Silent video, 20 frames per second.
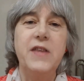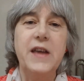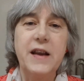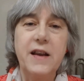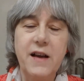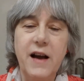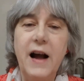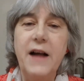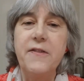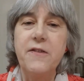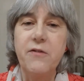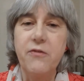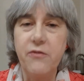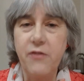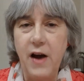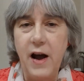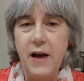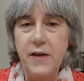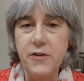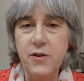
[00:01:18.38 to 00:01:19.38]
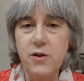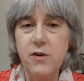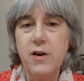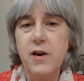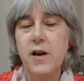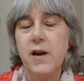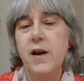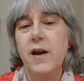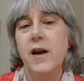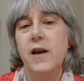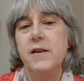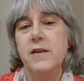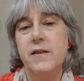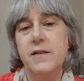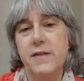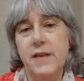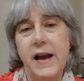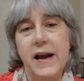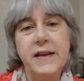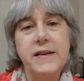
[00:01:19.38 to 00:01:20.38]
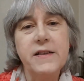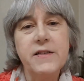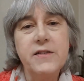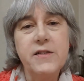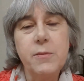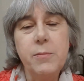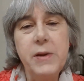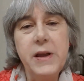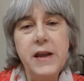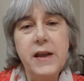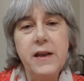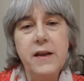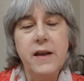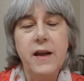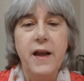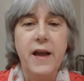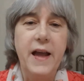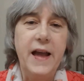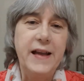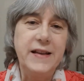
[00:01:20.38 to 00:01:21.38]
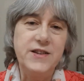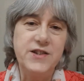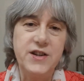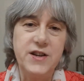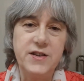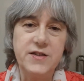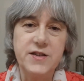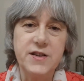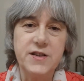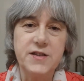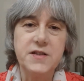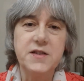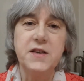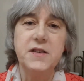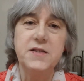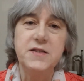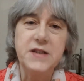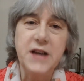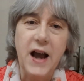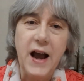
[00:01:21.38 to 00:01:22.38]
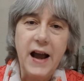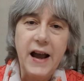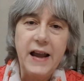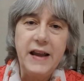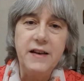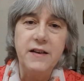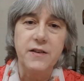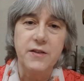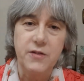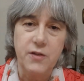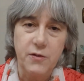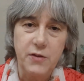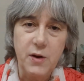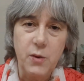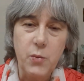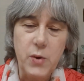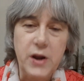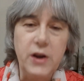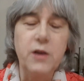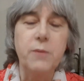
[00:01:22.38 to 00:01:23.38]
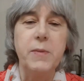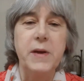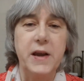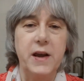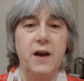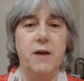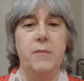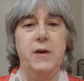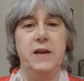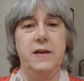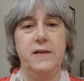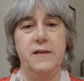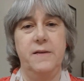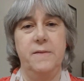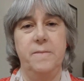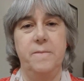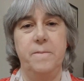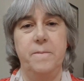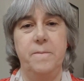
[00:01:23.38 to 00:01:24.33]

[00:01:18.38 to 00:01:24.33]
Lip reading: that God the Father designed us to be, and Jesus died so that we could become it.